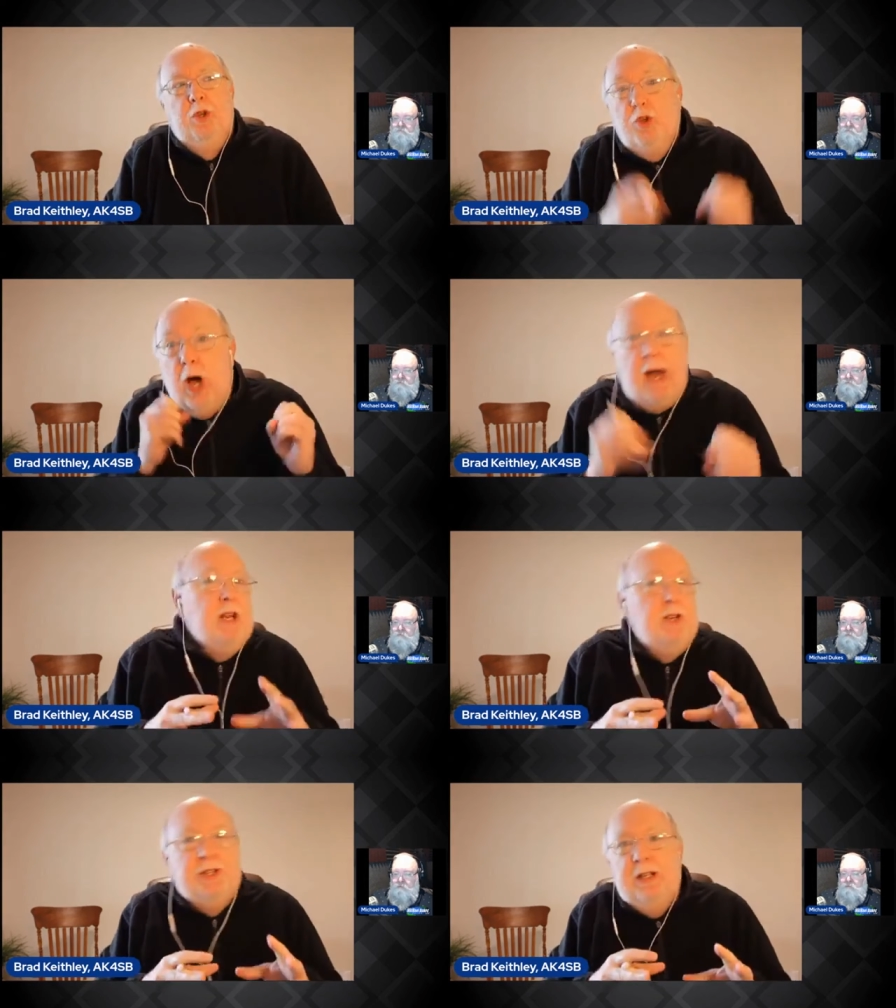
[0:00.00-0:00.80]
I
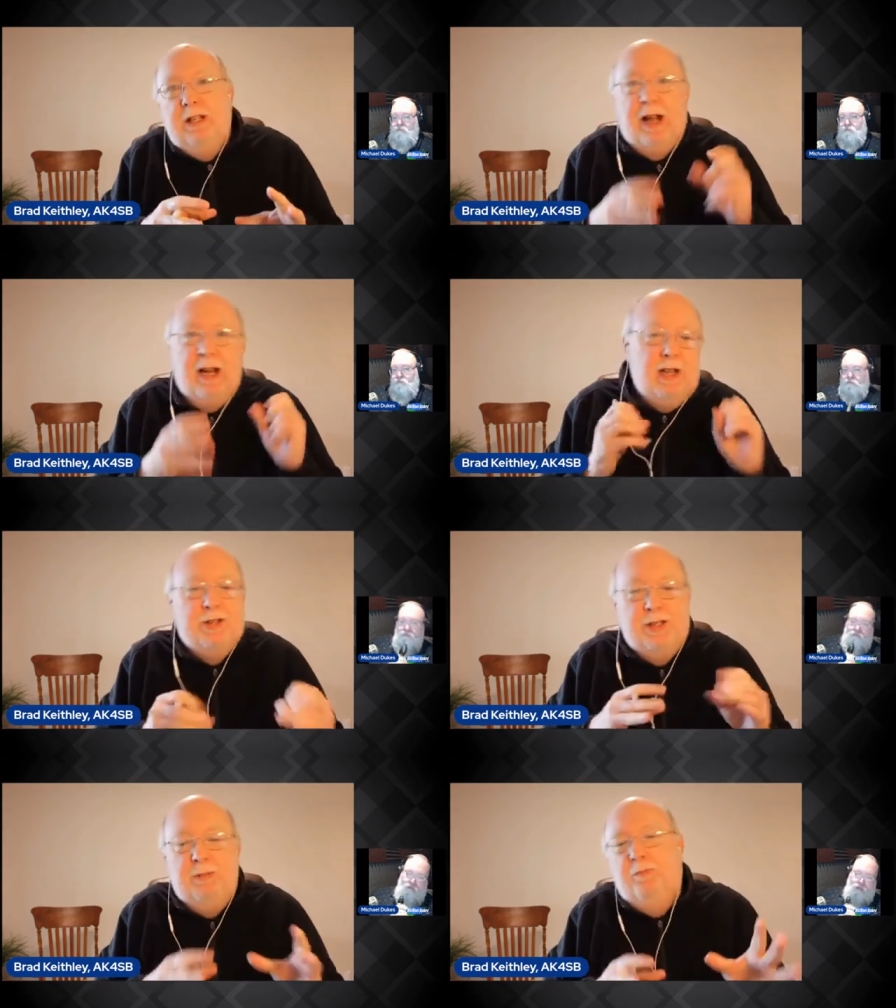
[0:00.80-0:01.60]
didn't see, I didn't
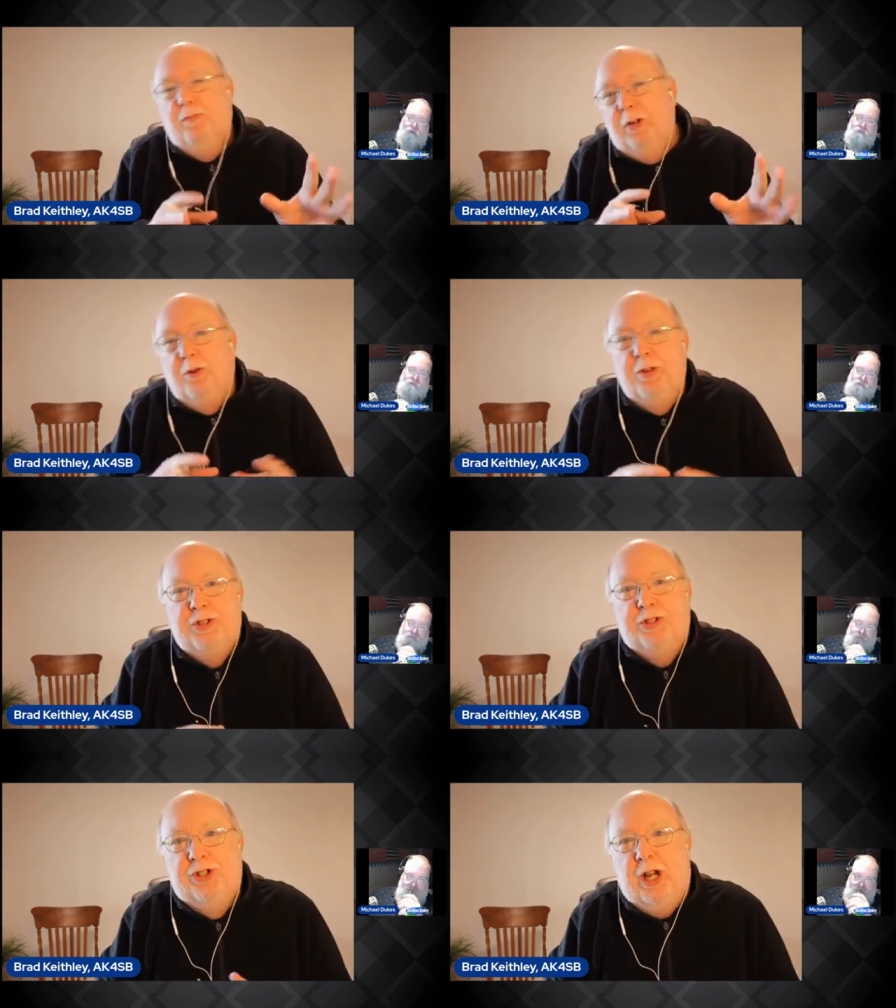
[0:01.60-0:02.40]
see, you know,
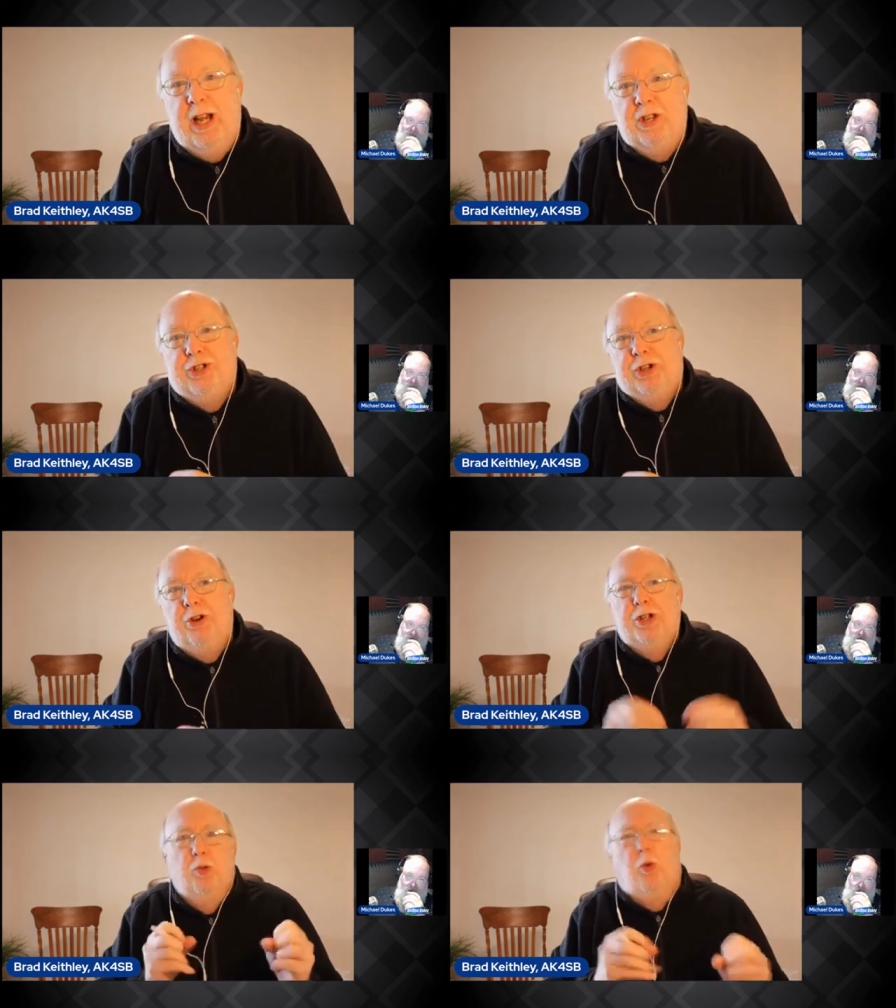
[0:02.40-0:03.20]
this giant
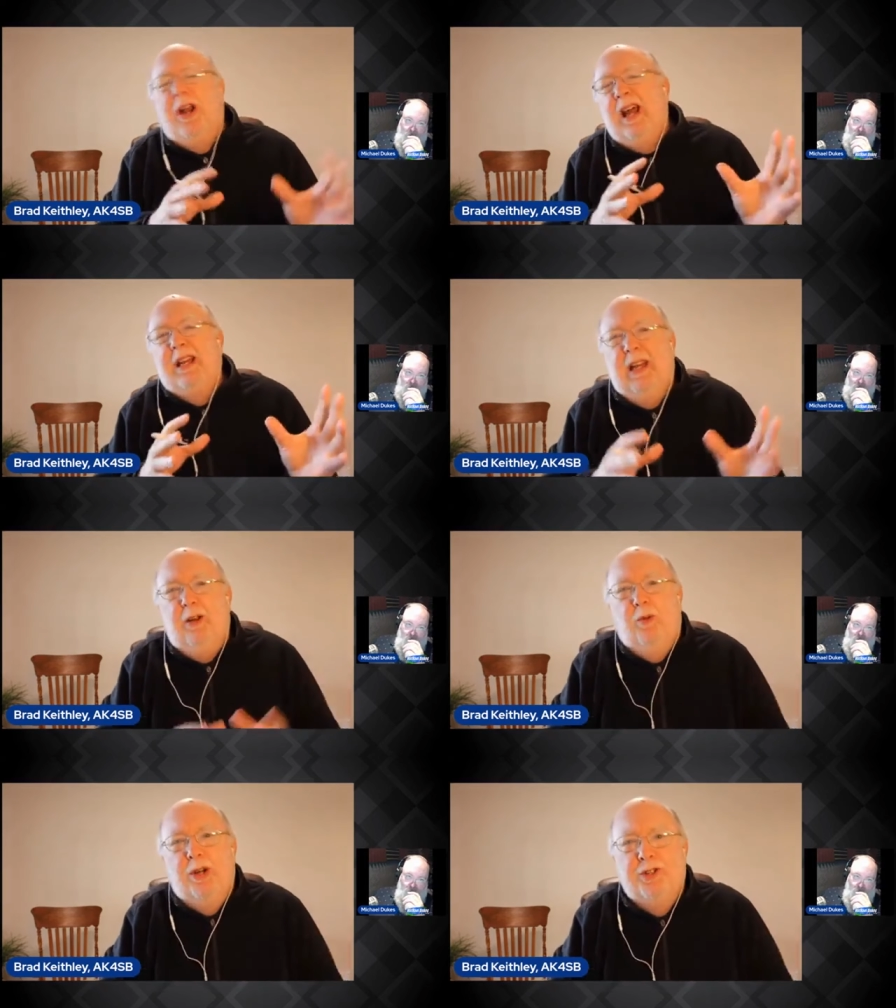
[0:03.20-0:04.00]
surge, and what I
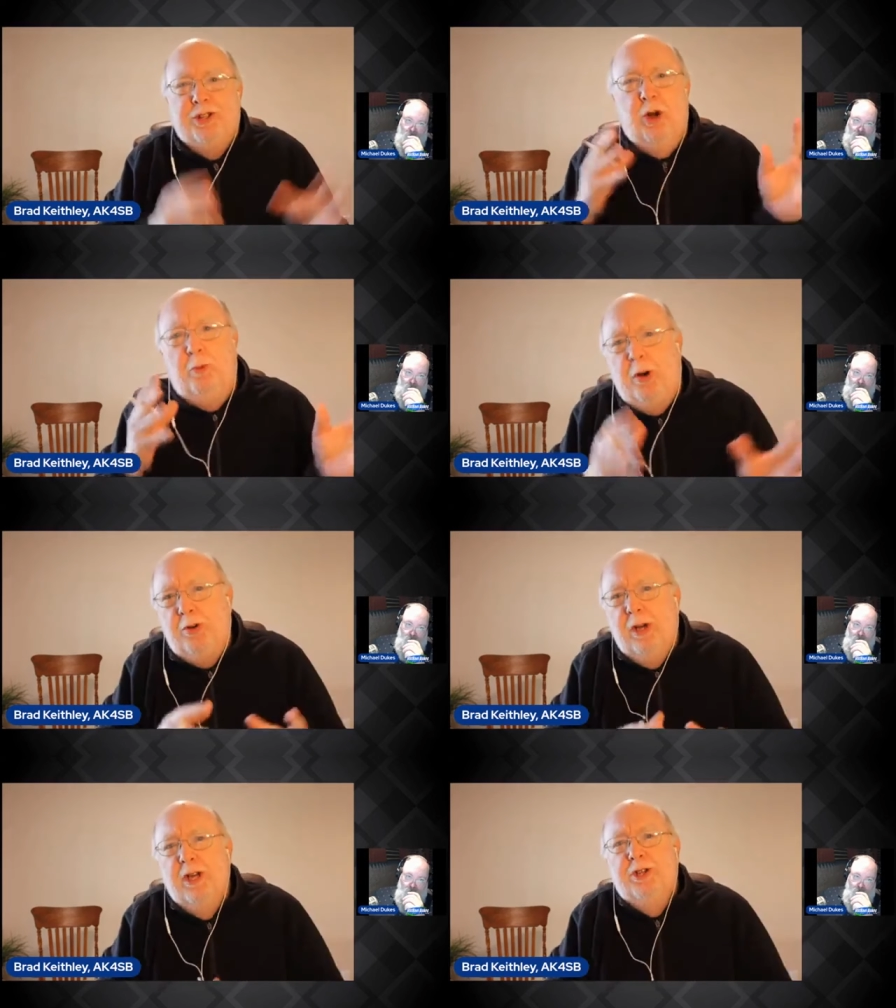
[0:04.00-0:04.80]
did was snow, mo
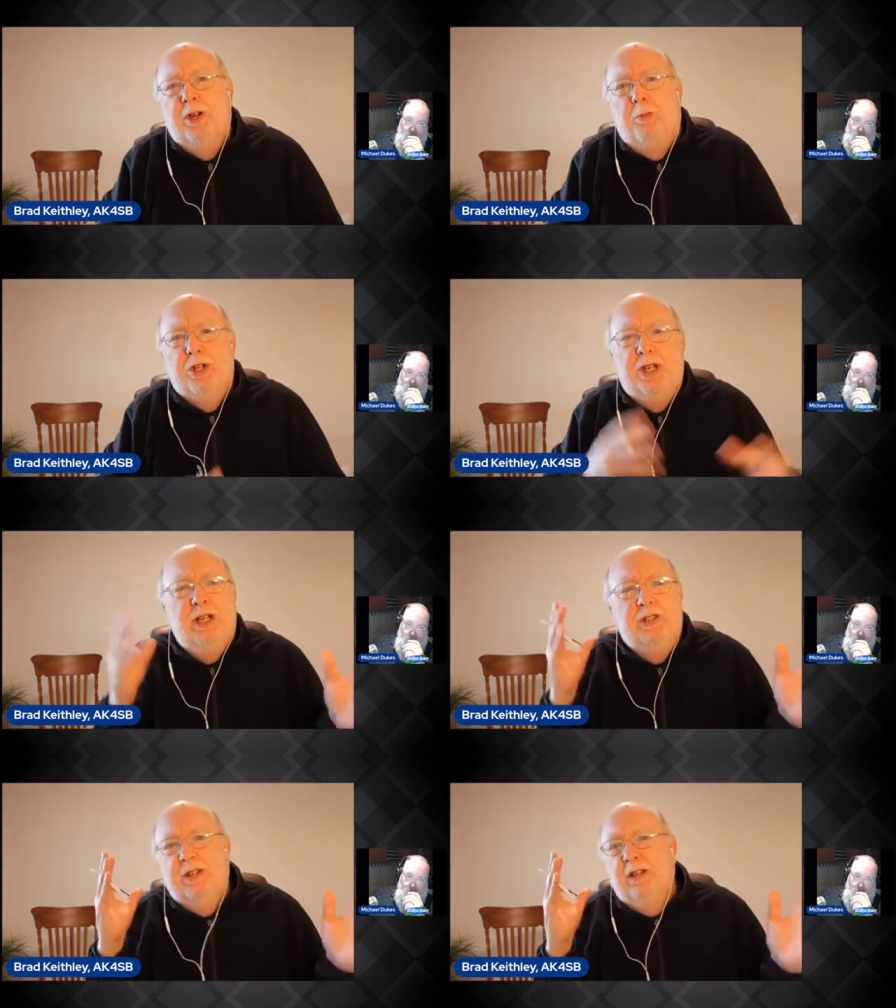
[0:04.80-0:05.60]
snow
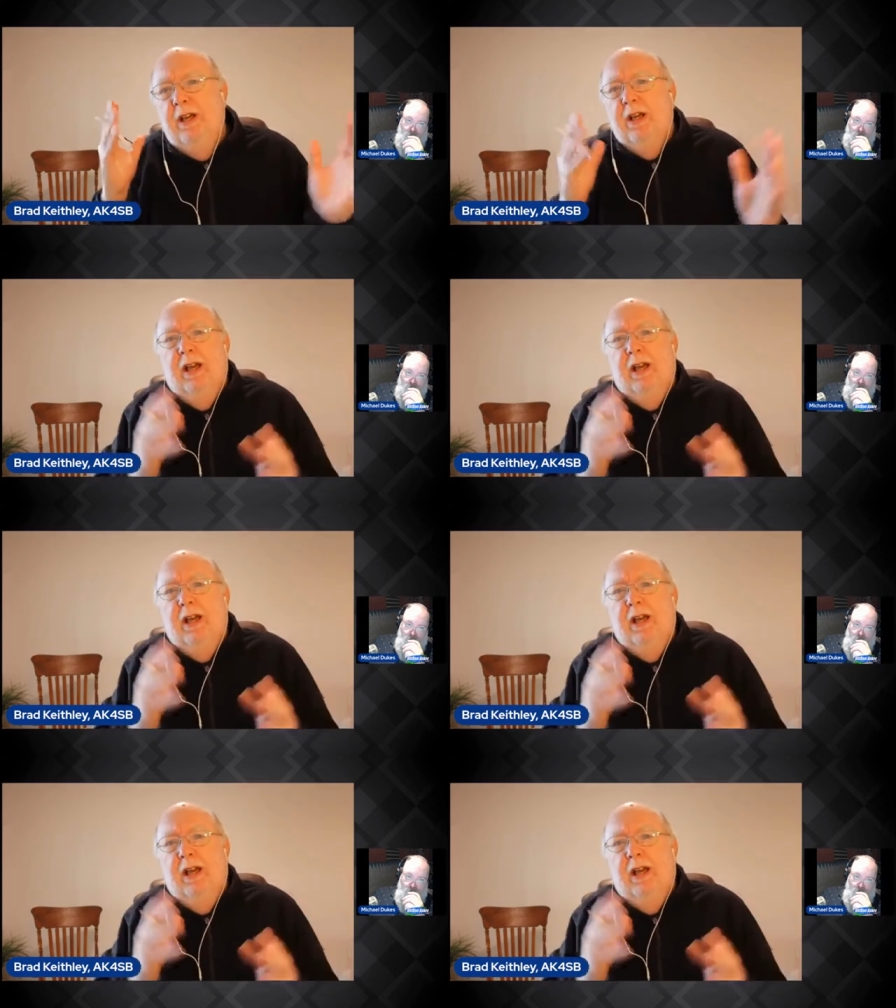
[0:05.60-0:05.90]
machines and,